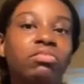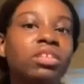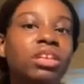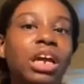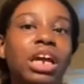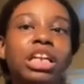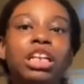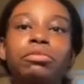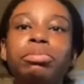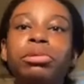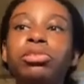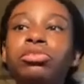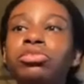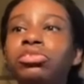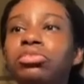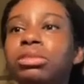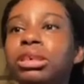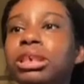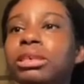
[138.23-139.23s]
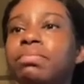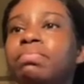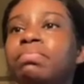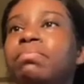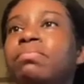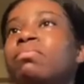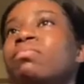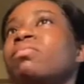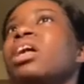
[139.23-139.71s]
and approach me.
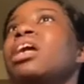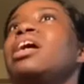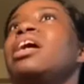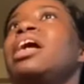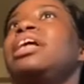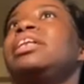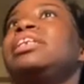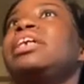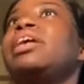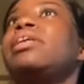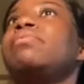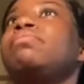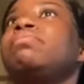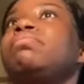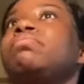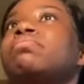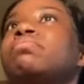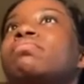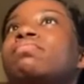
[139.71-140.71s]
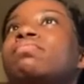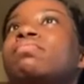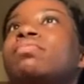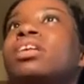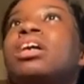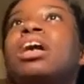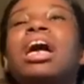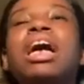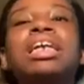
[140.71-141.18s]
And now,
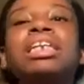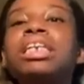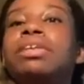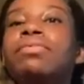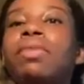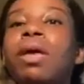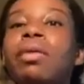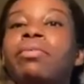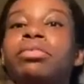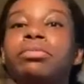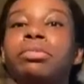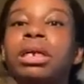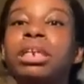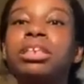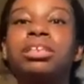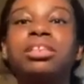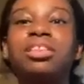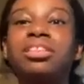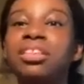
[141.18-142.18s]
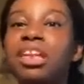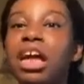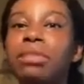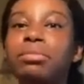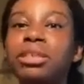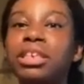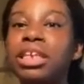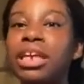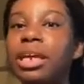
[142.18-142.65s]
I give everybody the time
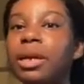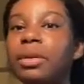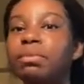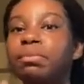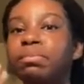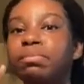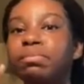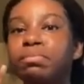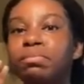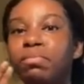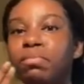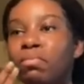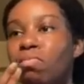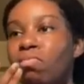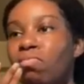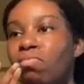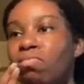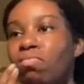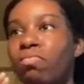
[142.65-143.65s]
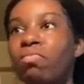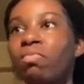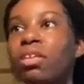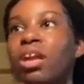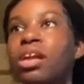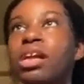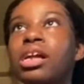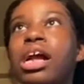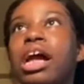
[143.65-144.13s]
of day.
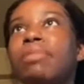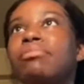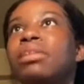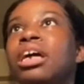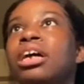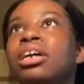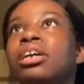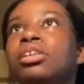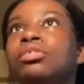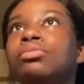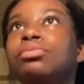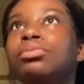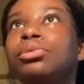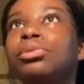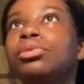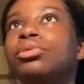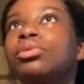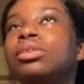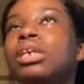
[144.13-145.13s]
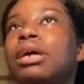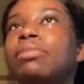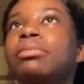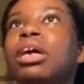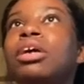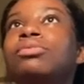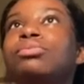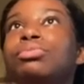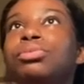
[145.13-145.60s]
I'm not rude, I'm
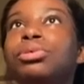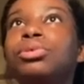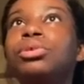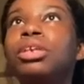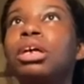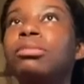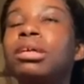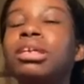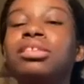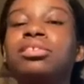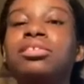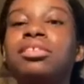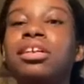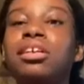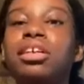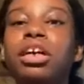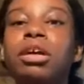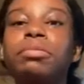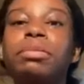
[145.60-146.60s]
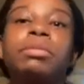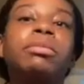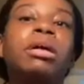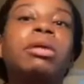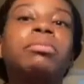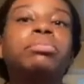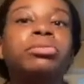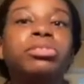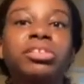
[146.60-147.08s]
not suck up, I'm
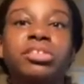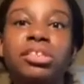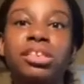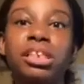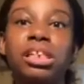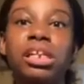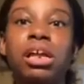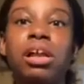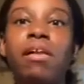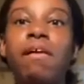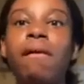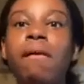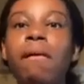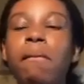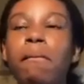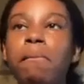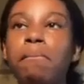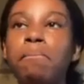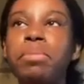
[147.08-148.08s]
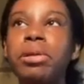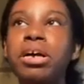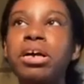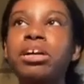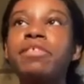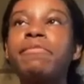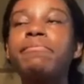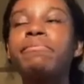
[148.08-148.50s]
not prissy. But